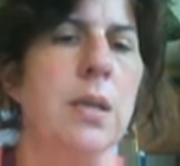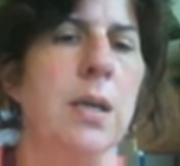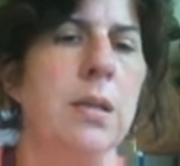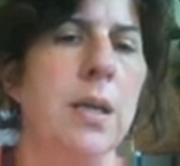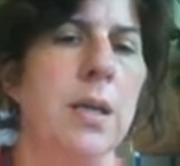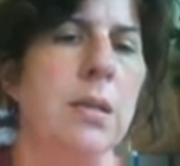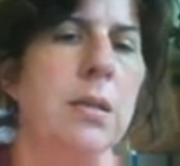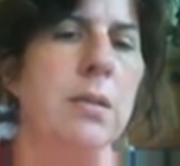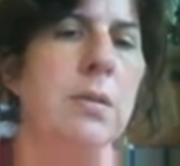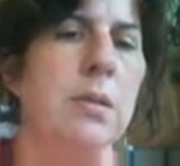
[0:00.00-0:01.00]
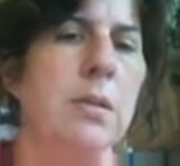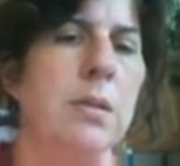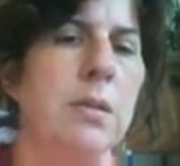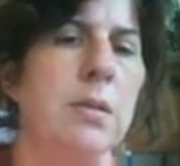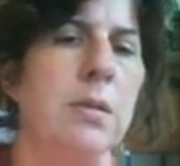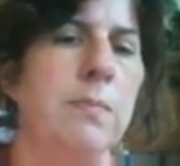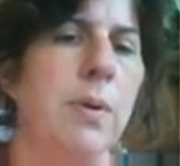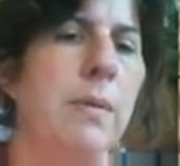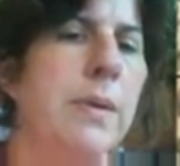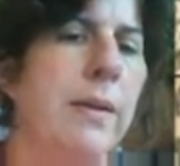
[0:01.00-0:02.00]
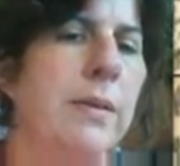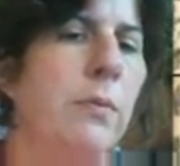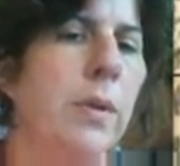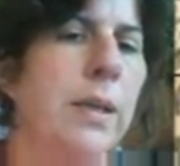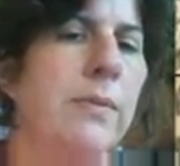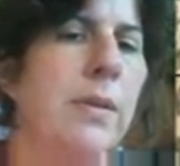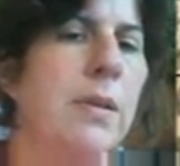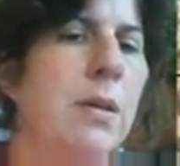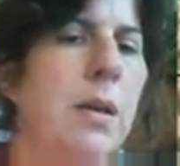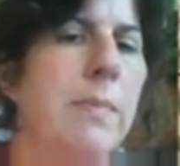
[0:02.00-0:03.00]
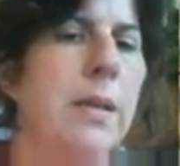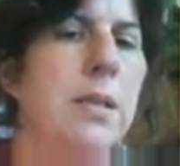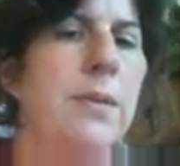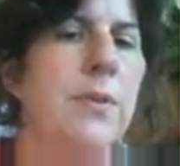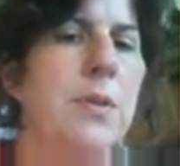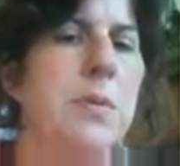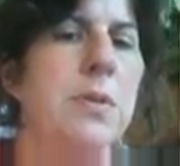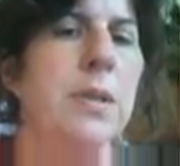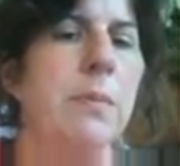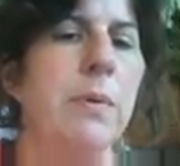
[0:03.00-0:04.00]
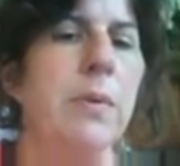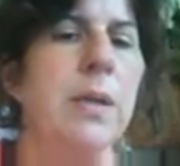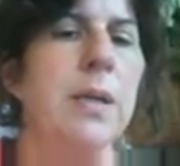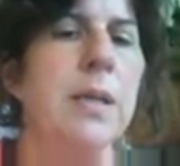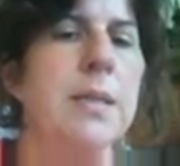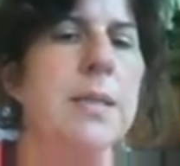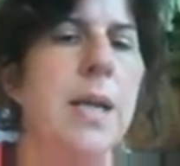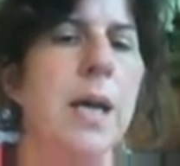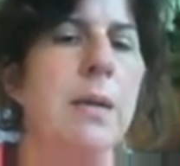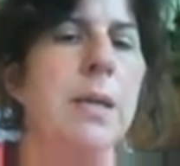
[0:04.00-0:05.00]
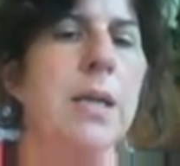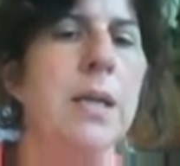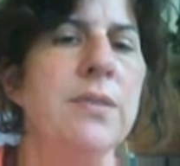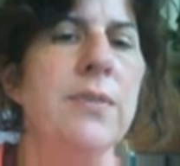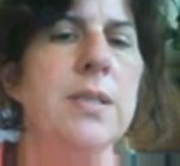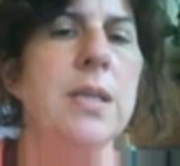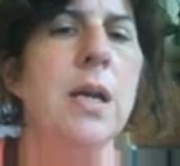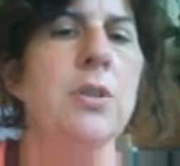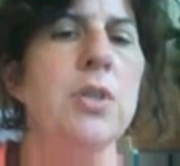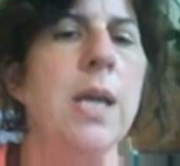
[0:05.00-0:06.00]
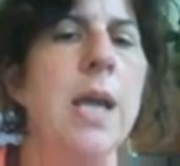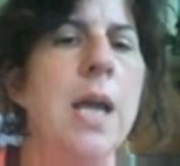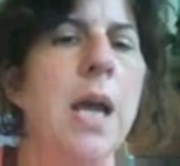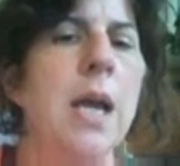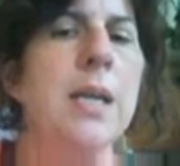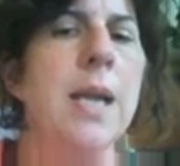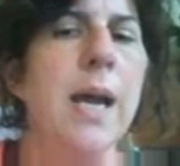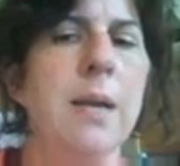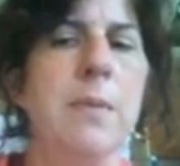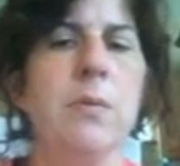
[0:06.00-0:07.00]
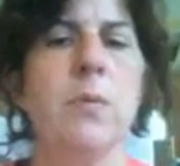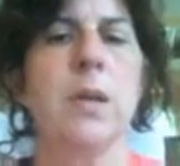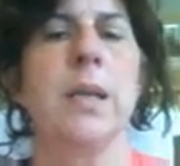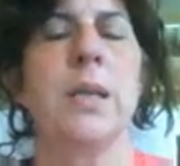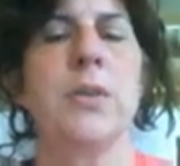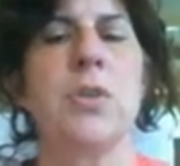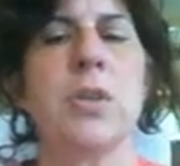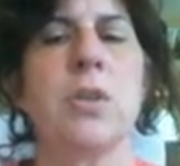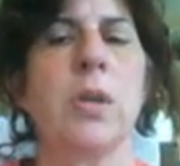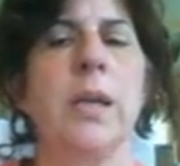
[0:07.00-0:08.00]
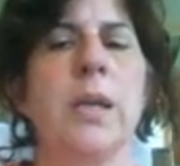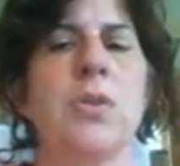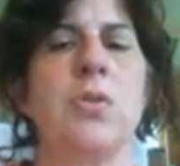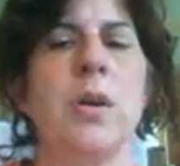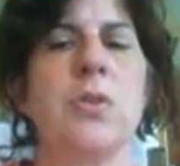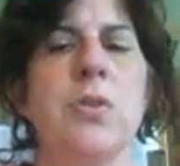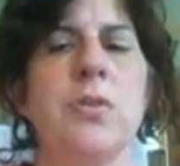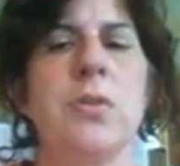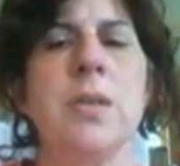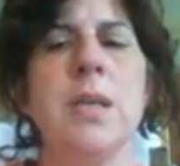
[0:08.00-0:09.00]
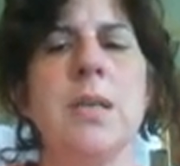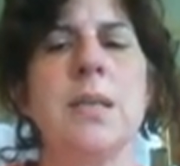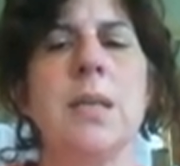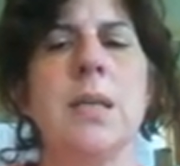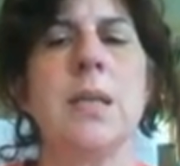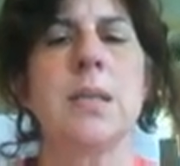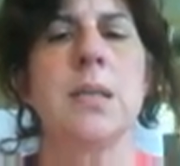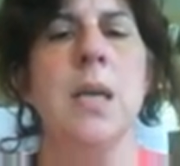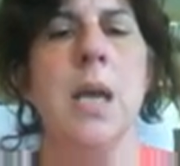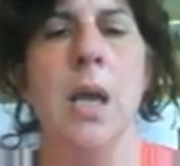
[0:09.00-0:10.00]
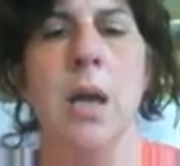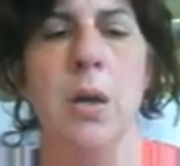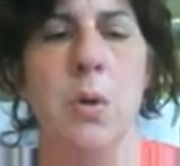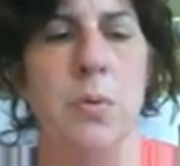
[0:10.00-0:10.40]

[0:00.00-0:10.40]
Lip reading: and probably hadn't really even thought about the difference between them, but it is anatomy and it is physiology. Anatomy really is just looking at structure. So this is a